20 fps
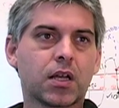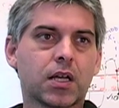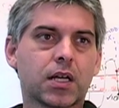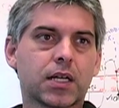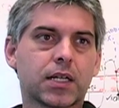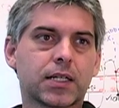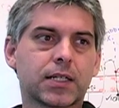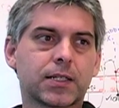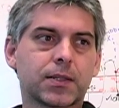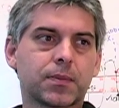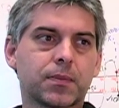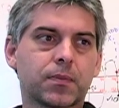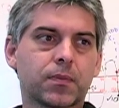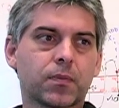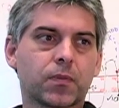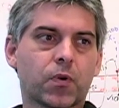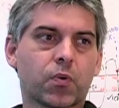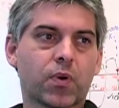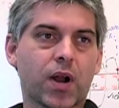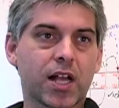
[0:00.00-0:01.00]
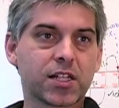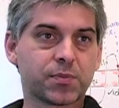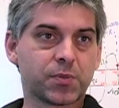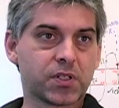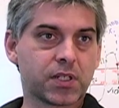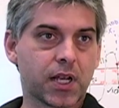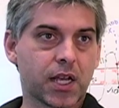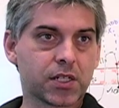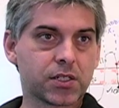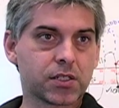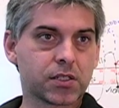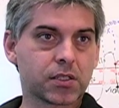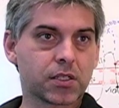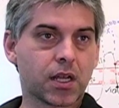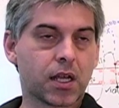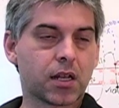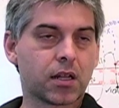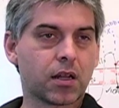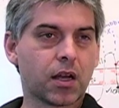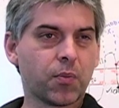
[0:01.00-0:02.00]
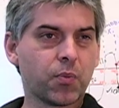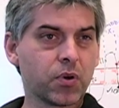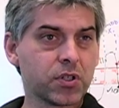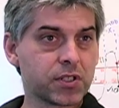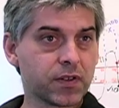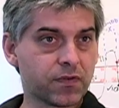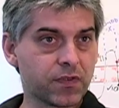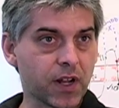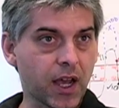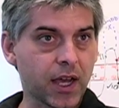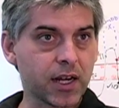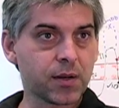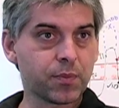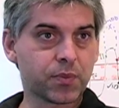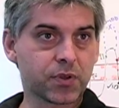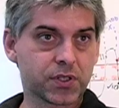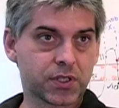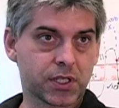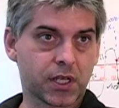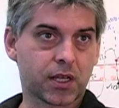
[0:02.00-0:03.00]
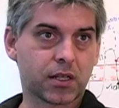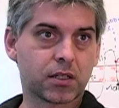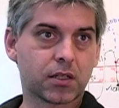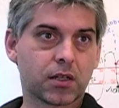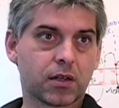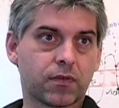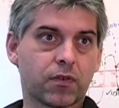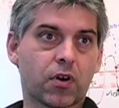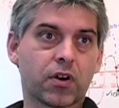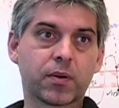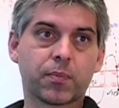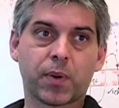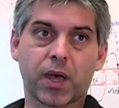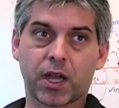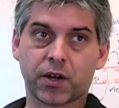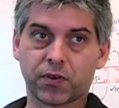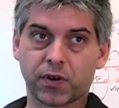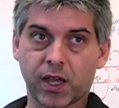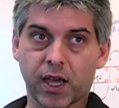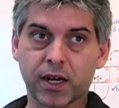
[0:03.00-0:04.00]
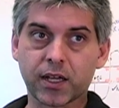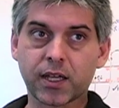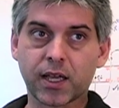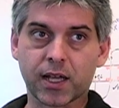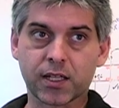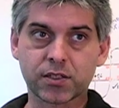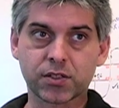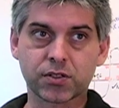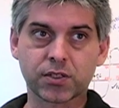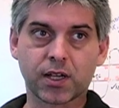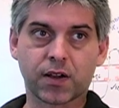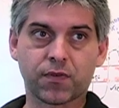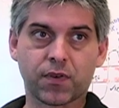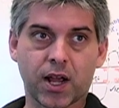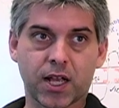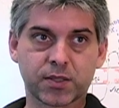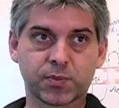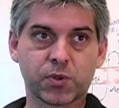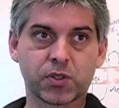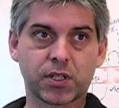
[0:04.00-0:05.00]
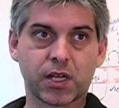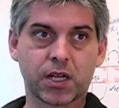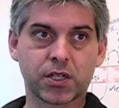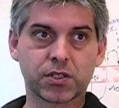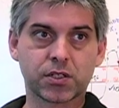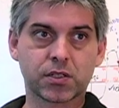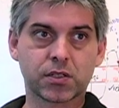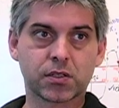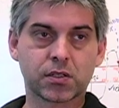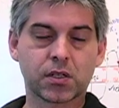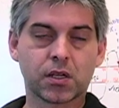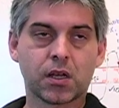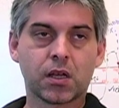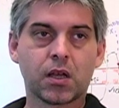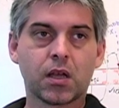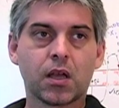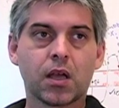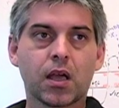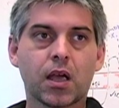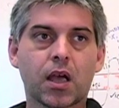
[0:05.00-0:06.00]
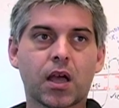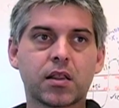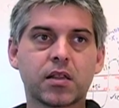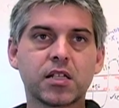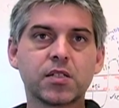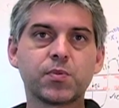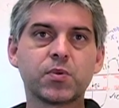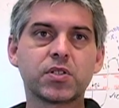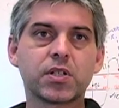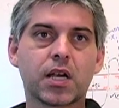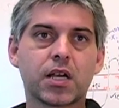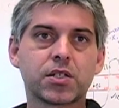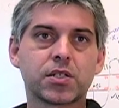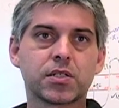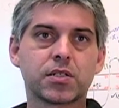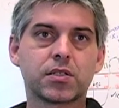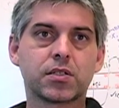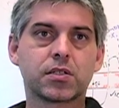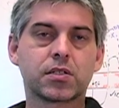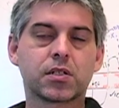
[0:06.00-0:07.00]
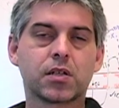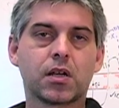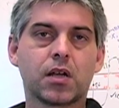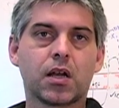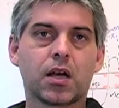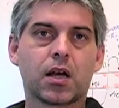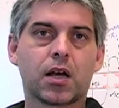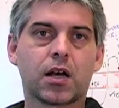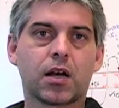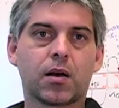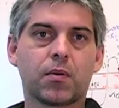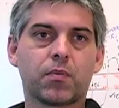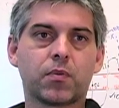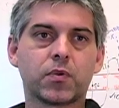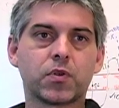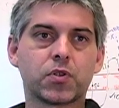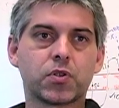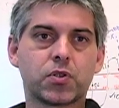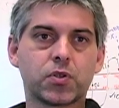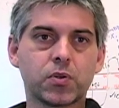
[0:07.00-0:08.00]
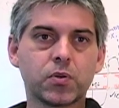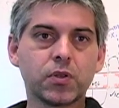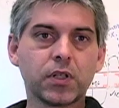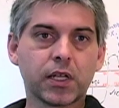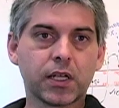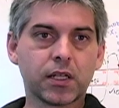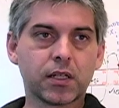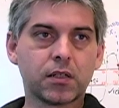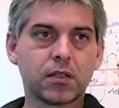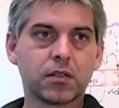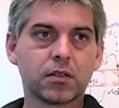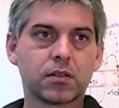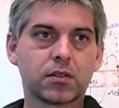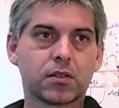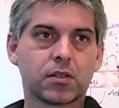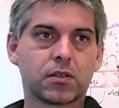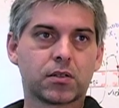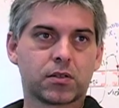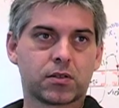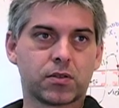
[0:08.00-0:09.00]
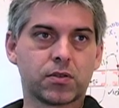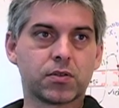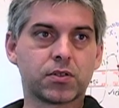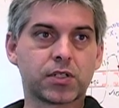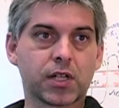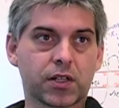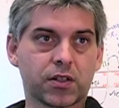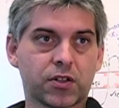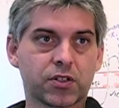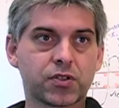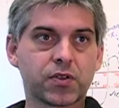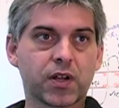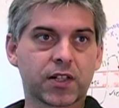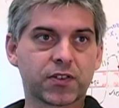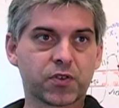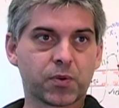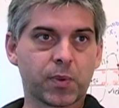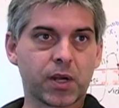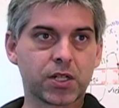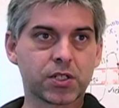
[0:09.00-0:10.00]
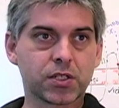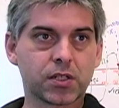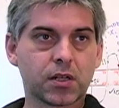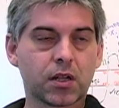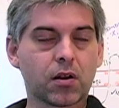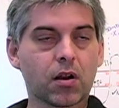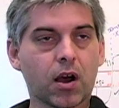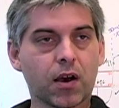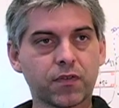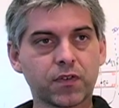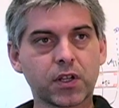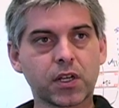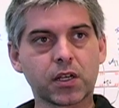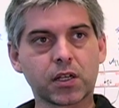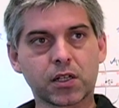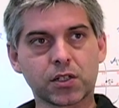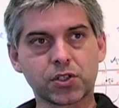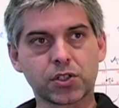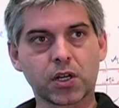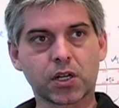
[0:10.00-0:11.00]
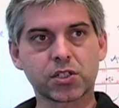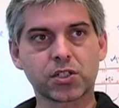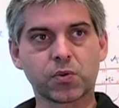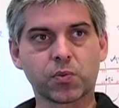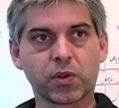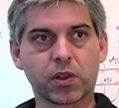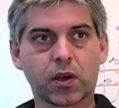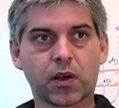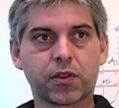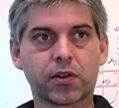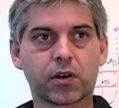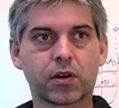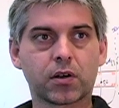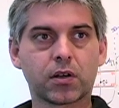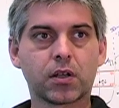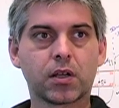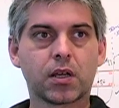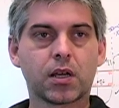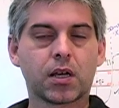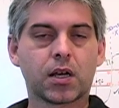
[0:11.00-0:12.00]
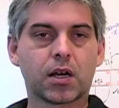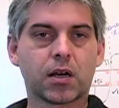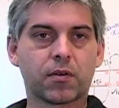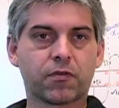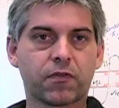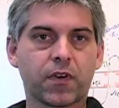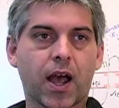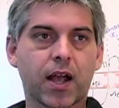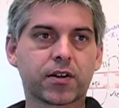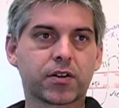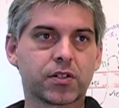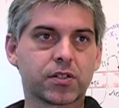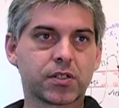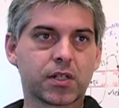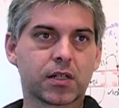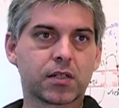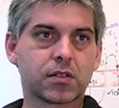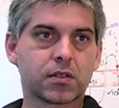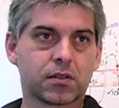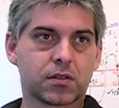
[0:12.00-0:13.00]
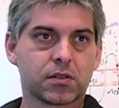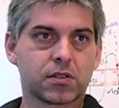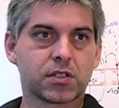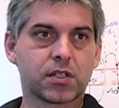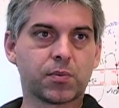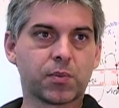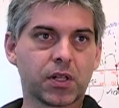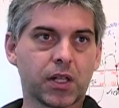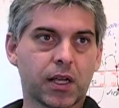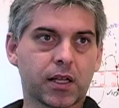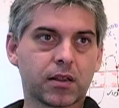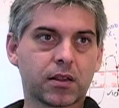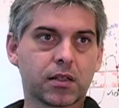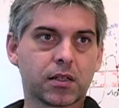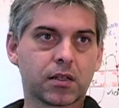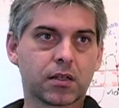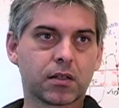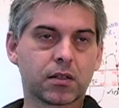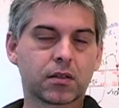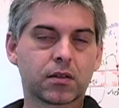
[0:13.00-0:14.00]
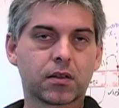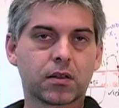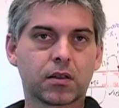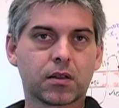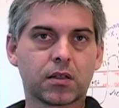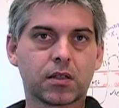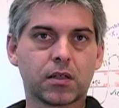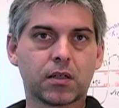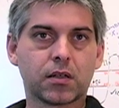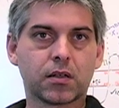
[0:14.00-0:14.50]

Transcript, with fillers: um, RAS mutations, and upwards of 90% of all pancreatic cancers have RAS mutations. And these mutations um, do lead to cellular transformation, and often in conjunction with other uh, factors that stimulate the, the,